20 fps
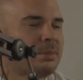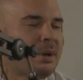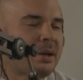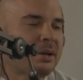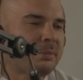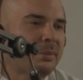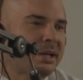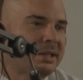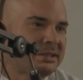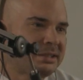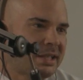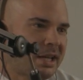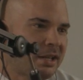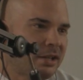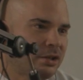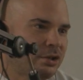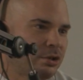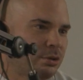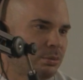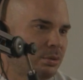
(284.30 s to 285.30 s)
my style
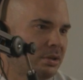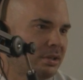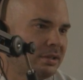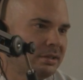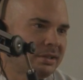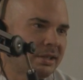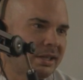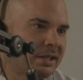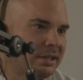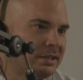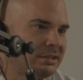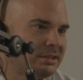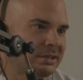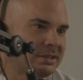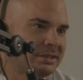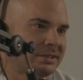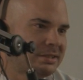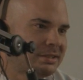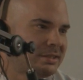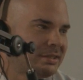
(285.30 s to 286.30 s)
of humor, it's
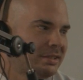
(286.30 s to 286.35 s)
just